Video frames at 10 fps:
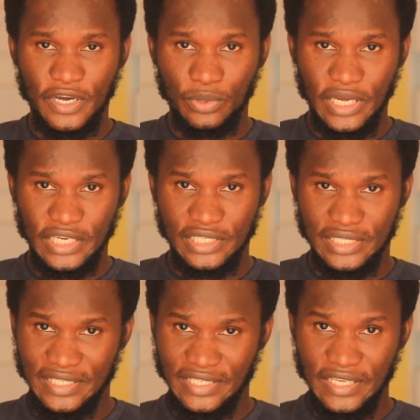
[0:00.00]
will actually
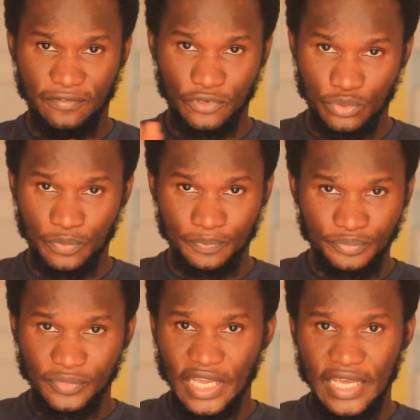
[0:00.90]
save you
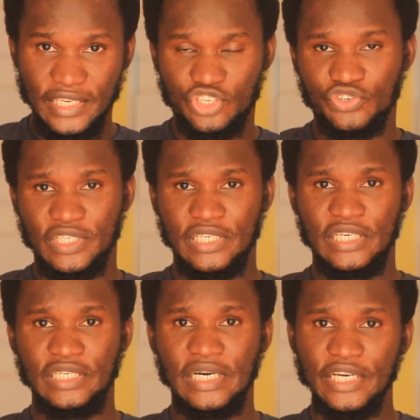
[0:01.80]
any stress and
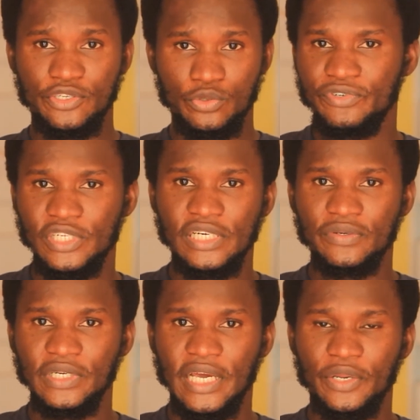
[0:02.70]
any hassle further
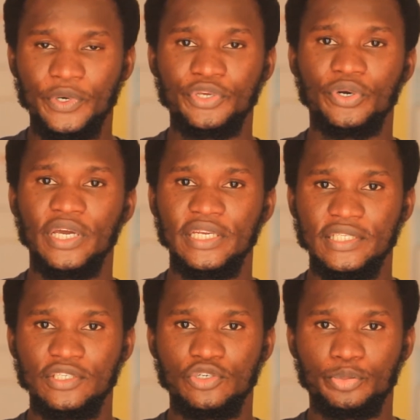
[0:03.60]
down the line where you're
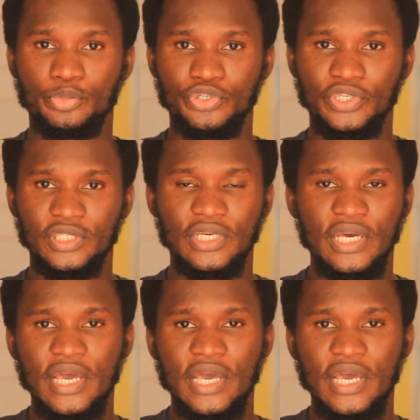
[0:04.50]
editing your project.